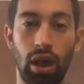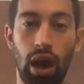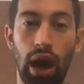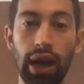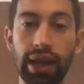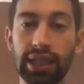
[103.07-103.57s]

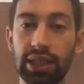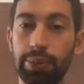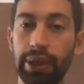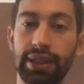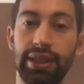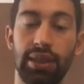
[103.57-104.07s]

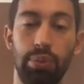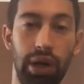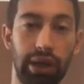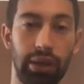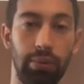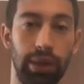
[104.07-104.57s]
AliExpress is a
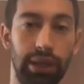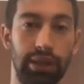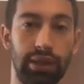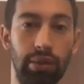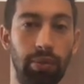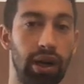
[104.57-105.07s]

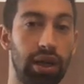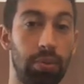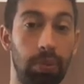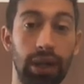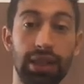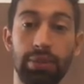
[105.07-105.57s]
marketplace.
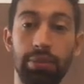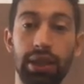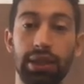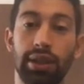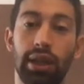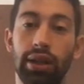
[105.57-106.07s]
Marketplace
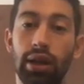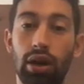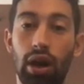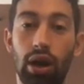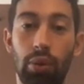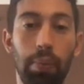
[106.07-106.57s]
means that there
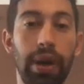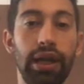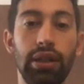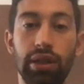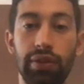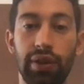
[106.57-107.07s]
are
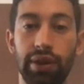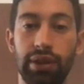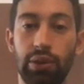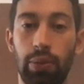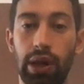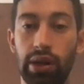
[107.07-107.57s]
many different
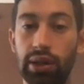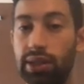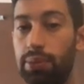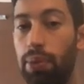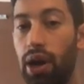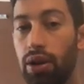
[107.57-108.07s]

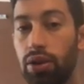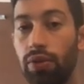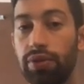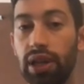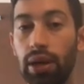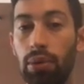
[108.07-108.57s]
suppliers. Part
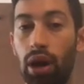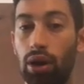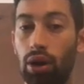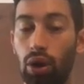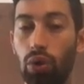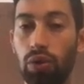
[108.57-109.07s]
of them
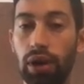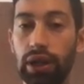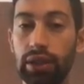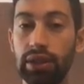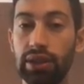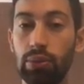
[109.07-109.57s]
are low
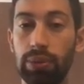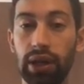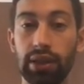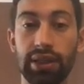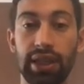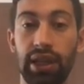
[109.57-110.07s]
quality
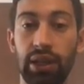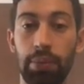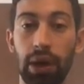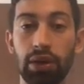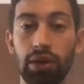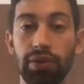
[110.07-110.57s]
suppliers and
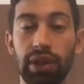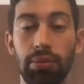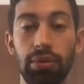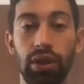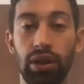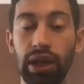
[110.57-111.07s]
part of
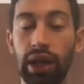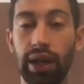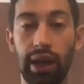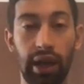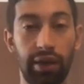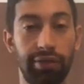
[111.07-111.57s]
them really
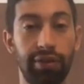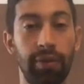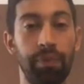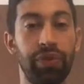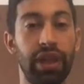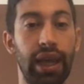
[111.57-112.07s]
have
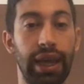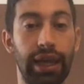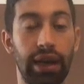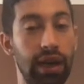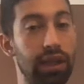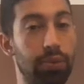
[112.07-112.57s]
uh,
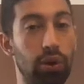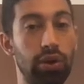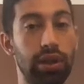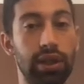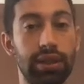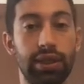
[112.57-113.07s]
great
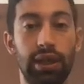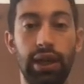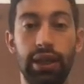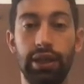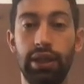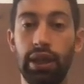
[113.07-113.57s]
products
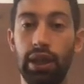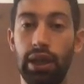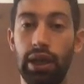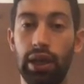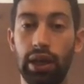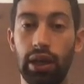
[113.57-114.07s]
and
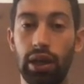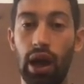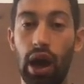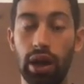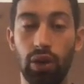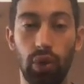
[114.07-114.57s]
uh,
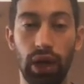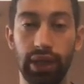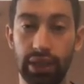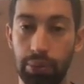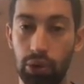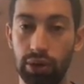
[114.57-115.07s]
high
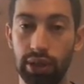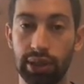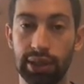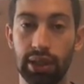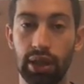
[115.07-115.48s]
quality products.